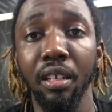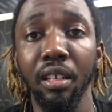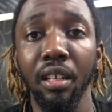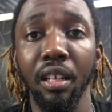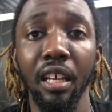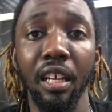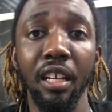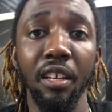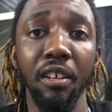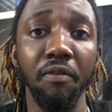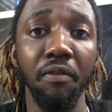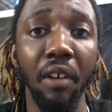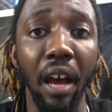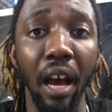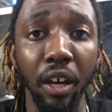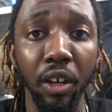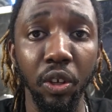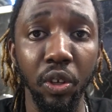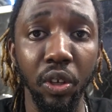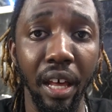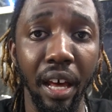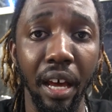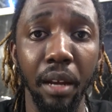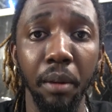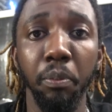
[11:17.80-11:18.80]
any
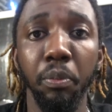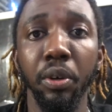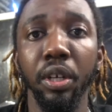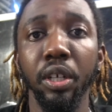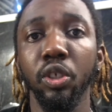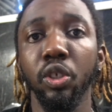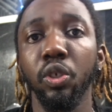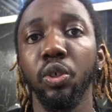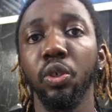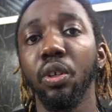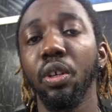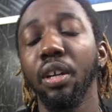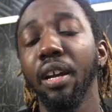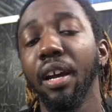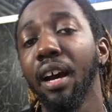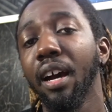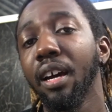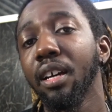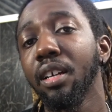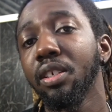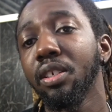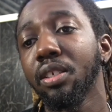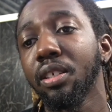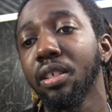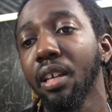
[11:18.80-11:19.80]
value that I bring to you
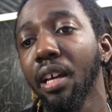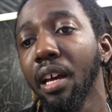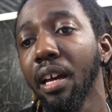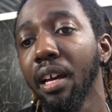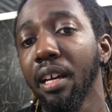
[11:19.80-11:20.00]
guys,